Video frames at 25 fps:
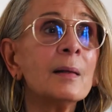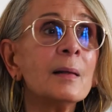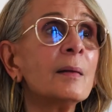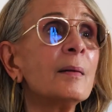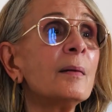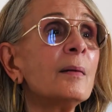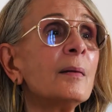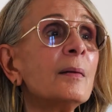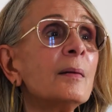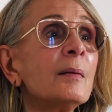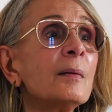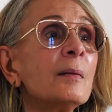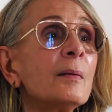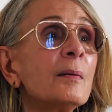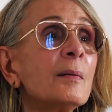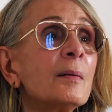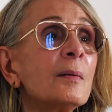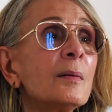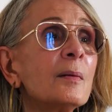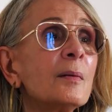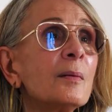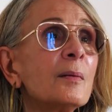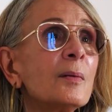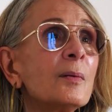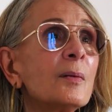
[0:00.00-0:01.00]

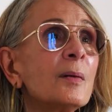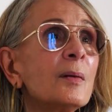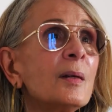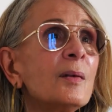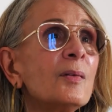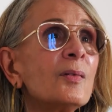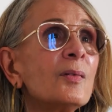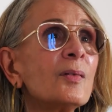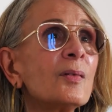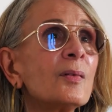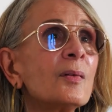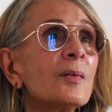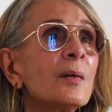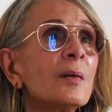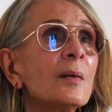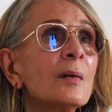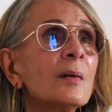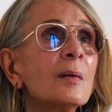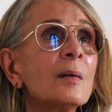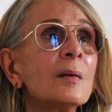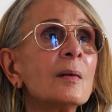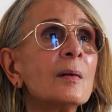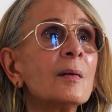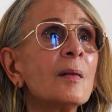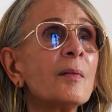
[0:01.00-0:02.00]
these
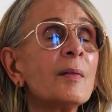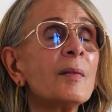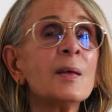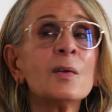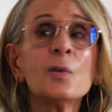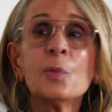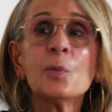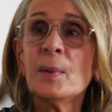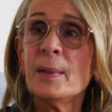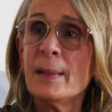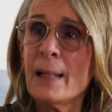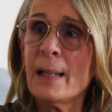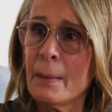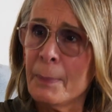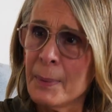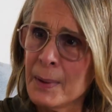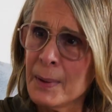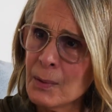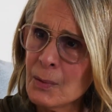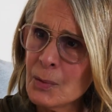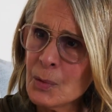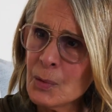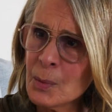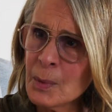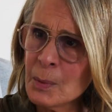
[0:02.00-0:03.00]
things we tap
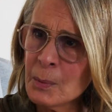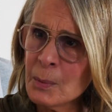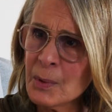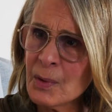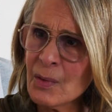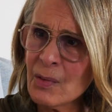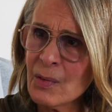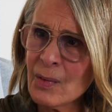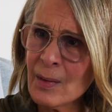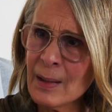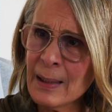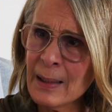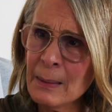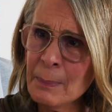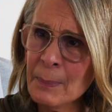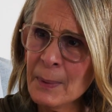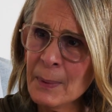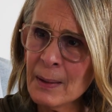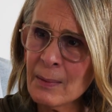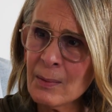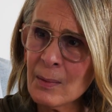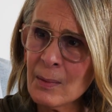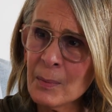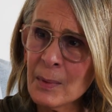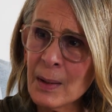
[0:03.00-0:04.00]
into when we're
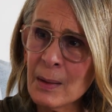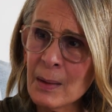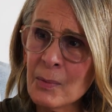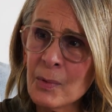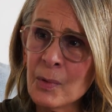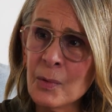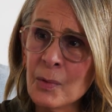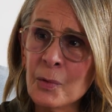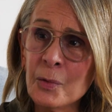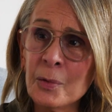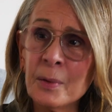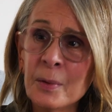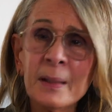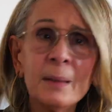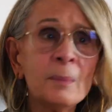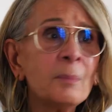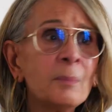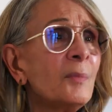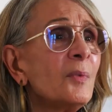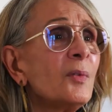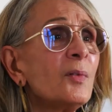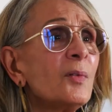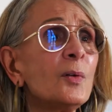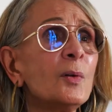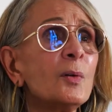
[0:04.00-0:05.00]
sleeping, sometimes in
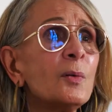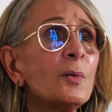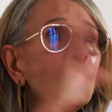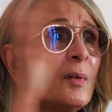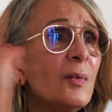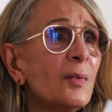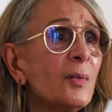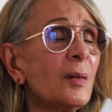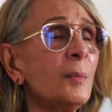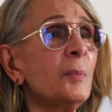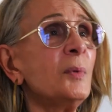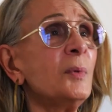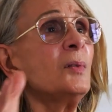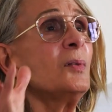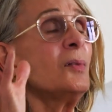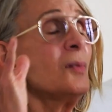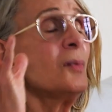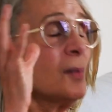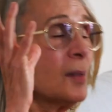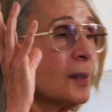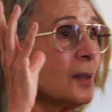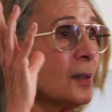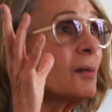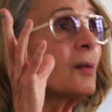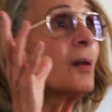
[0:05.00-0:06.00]
dreams, these images,
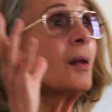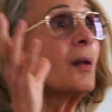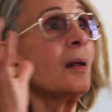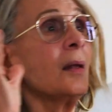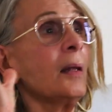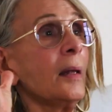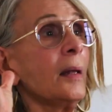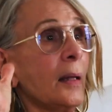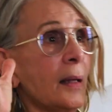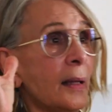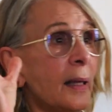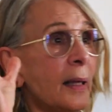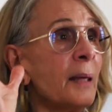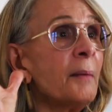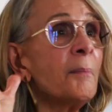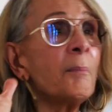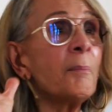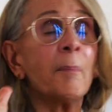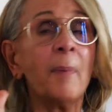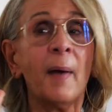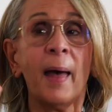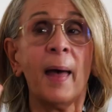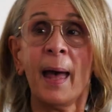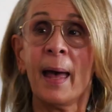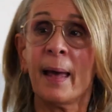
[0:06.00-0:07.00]
these
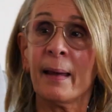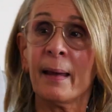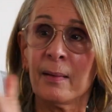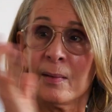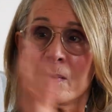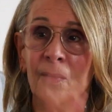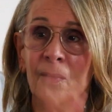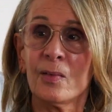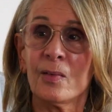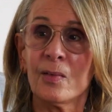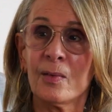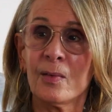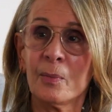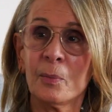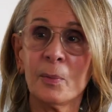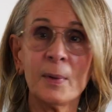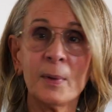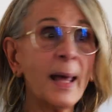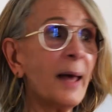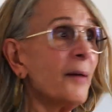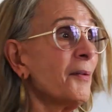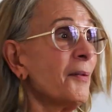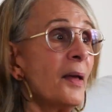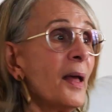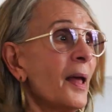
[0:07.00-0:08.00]
impacts that we
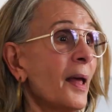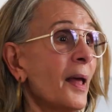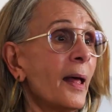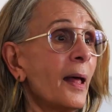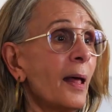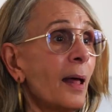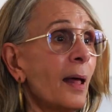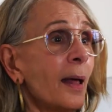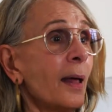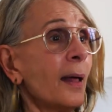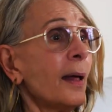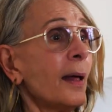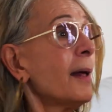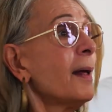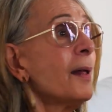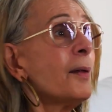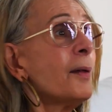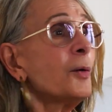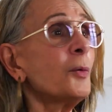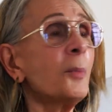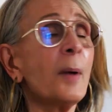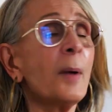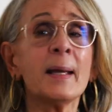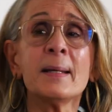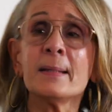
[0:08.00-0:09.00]
have at
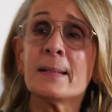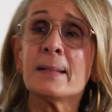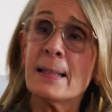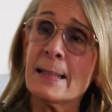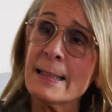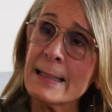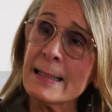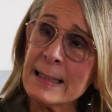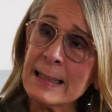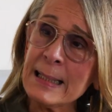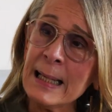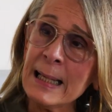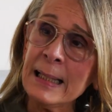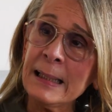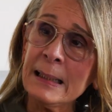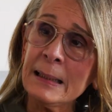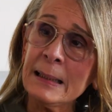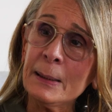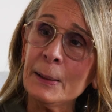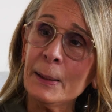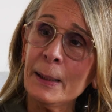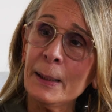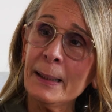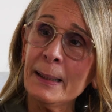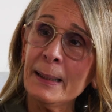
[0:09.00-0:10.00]
a rising
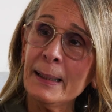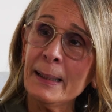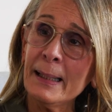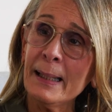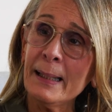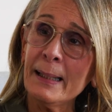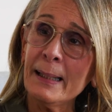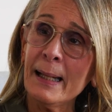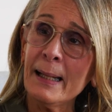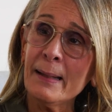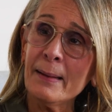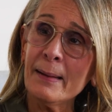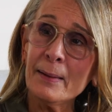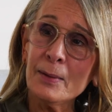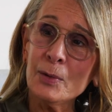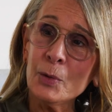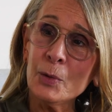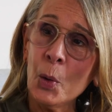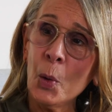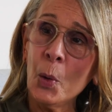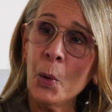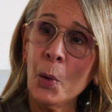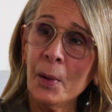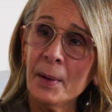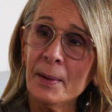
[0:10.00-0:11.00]
sun, at the
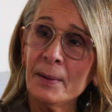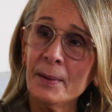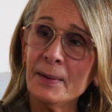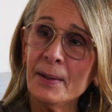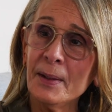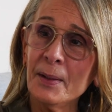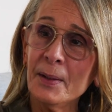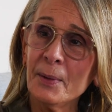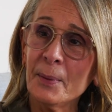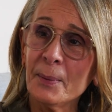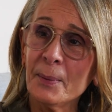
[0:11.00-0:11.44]
dawn, in